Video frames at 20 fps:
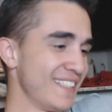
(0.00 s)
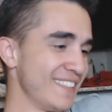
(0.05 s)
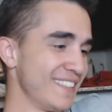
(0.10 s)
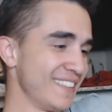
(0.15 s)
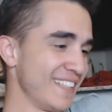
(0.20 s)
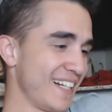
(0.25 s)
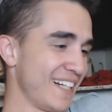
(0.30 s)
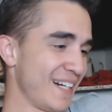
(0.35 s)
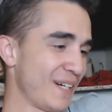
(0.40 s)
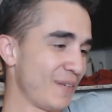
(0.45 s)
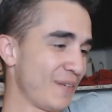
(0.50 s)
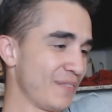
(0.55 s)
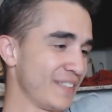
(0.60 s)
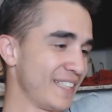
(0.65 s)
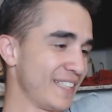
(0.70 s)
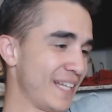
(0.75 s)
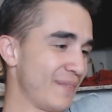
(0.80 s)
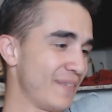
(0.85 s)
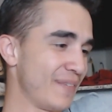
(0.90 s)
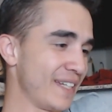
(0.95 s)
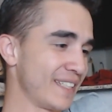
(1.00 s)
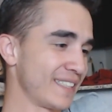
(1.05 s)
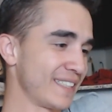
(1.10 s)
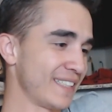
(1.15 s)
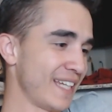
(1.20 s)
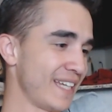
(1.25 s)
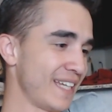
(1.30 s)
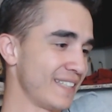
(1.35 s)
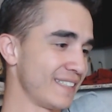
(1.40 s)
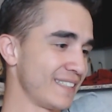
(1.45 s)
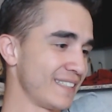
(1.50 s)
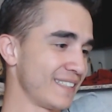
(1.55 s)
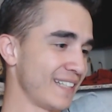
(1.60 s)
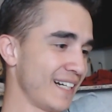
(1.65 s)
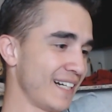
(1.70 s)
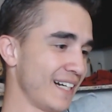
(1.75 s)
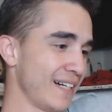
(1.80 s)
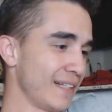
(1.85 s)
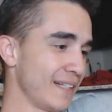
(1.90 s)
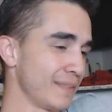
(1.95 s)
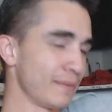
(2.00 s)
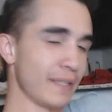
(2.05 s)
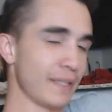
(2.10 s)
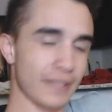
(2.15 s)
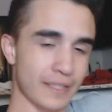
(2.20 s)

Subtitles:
Hopefully that makes sense. It's mainly